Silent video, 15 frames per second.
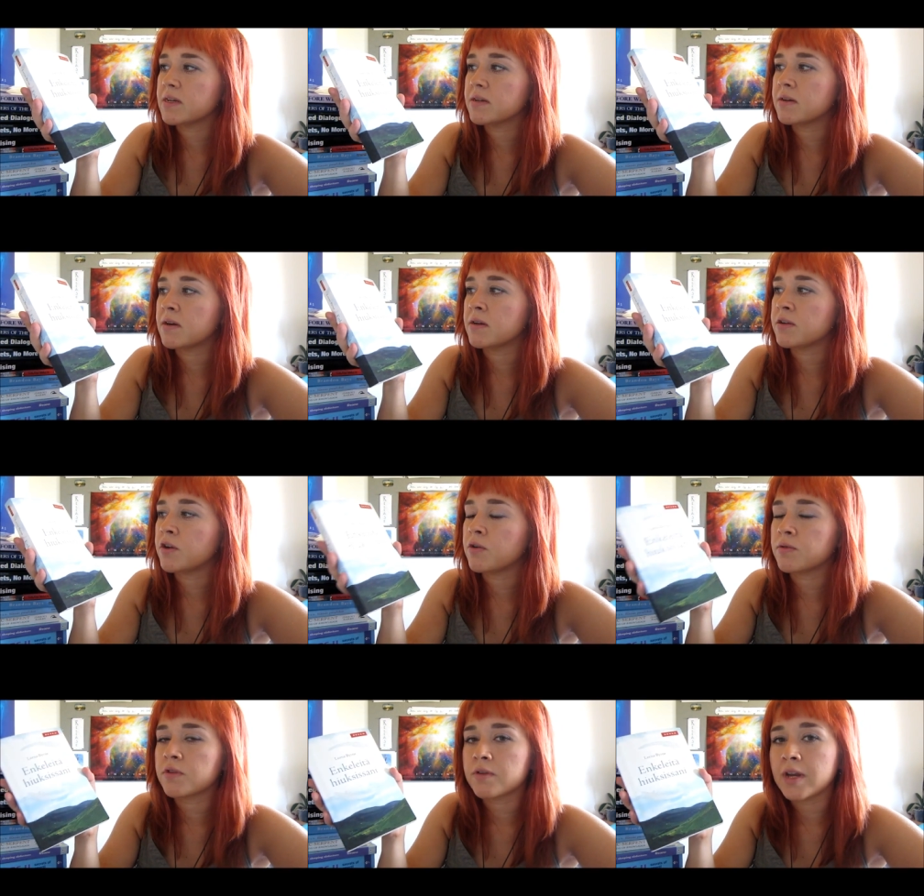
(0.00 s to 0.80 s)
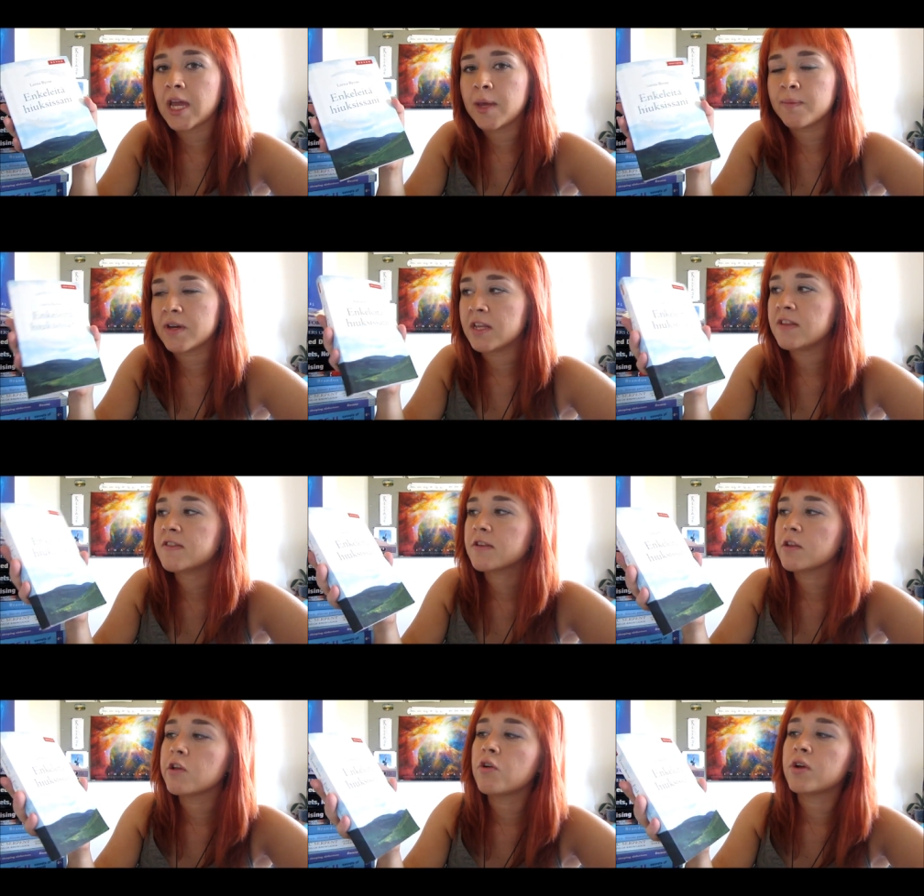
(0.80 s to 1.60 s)
uh, know the name, but
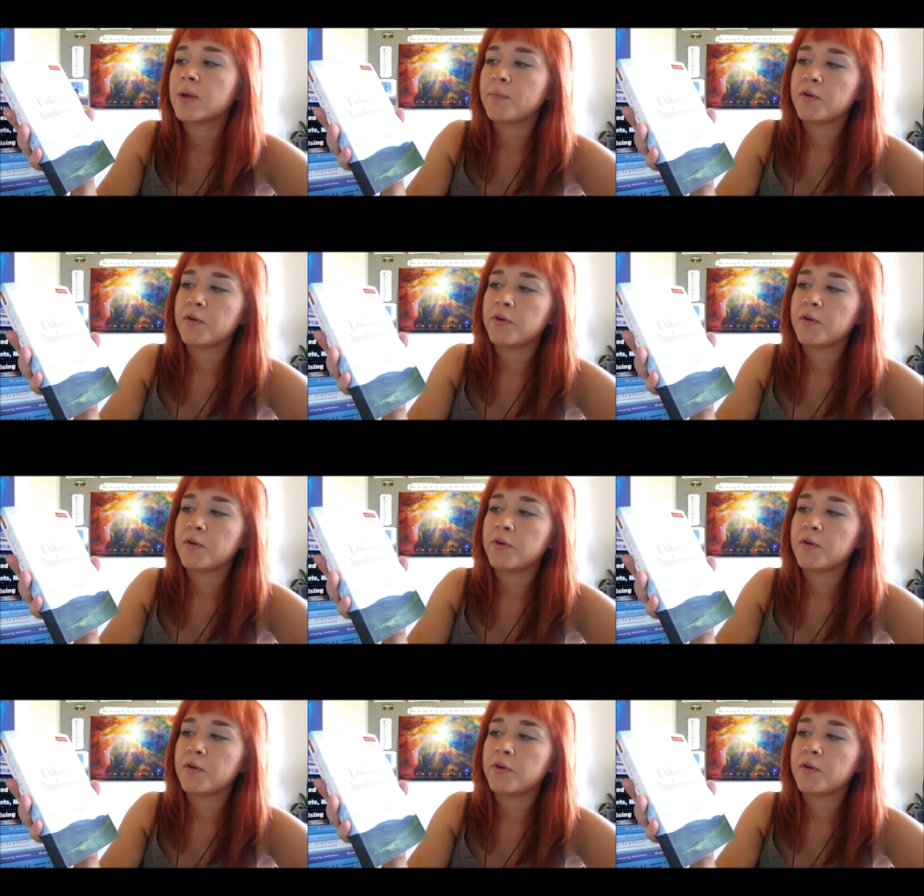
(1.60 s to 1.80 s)
it's Lorna